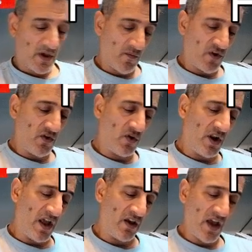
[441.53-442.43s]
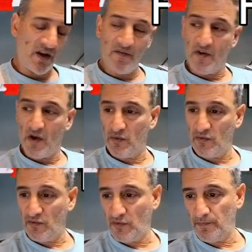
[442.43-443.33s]
it, when you connect your
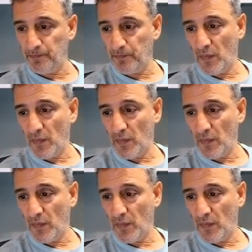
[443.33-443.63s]
headphones